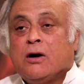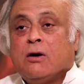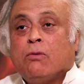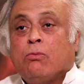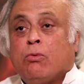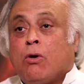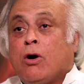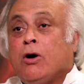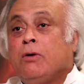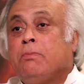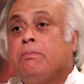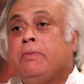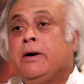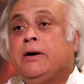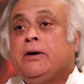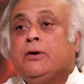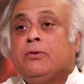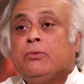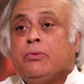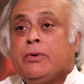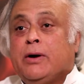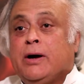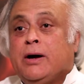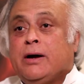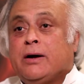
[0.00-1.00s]
what better
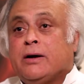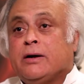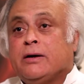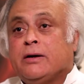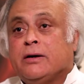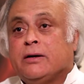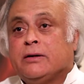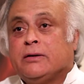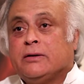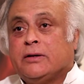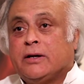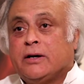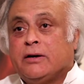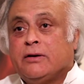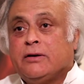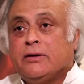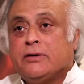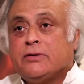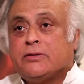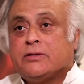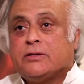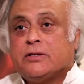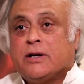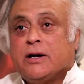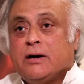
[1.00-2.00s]
way there
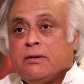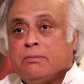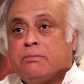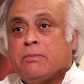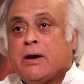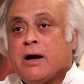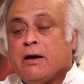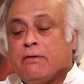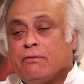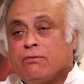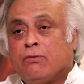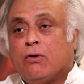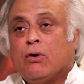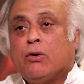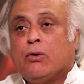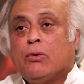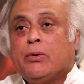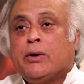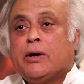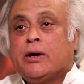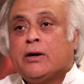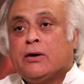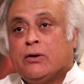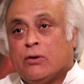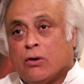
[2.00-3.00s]
is than by
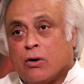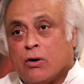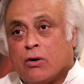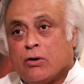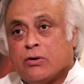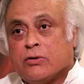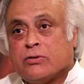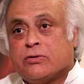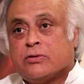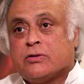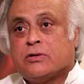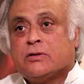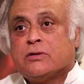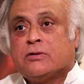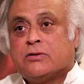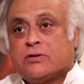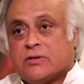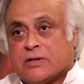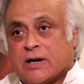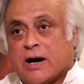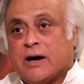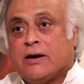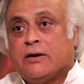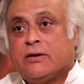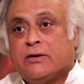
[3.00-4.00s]
following laws and
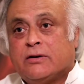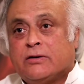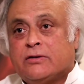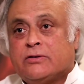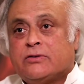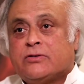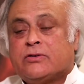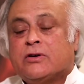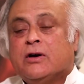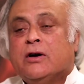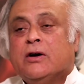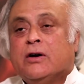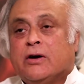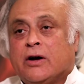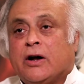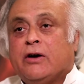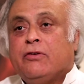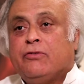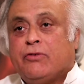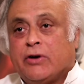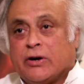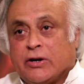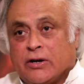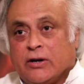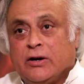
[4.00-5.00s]
standards
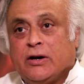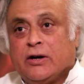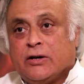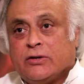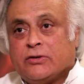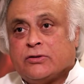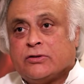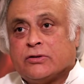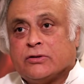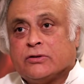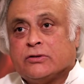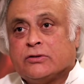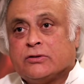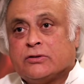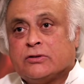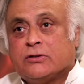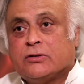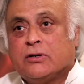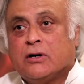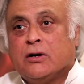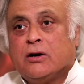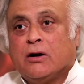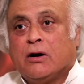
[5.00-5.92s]
and regulations